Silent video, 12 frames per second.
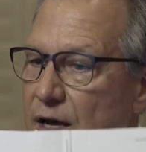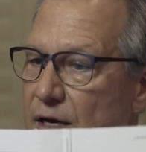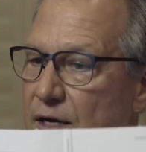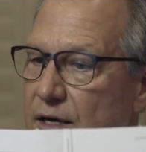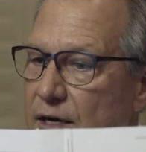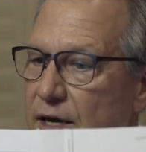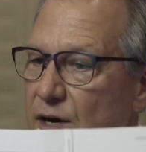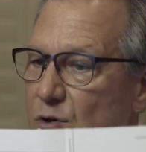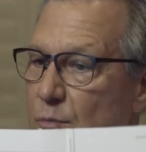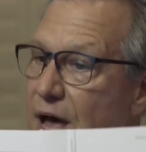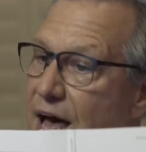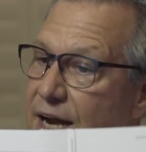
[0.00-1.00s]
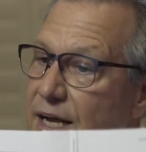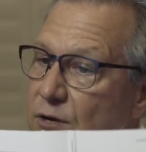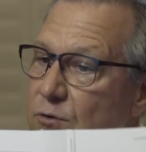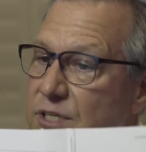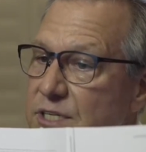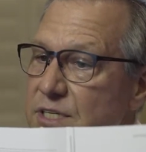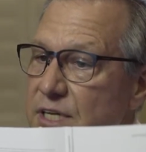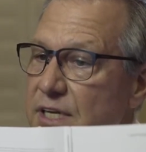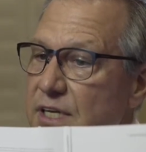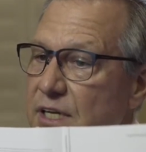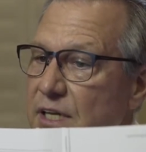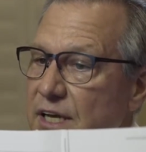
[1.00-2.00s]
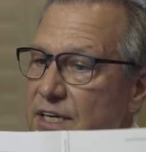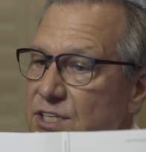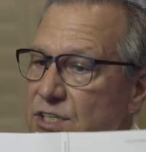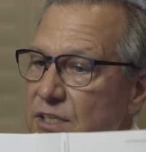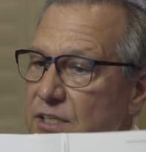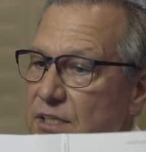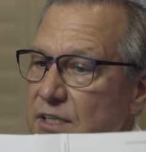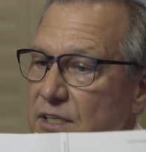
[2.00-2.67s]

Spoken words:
Aromatic, which is the inhalation,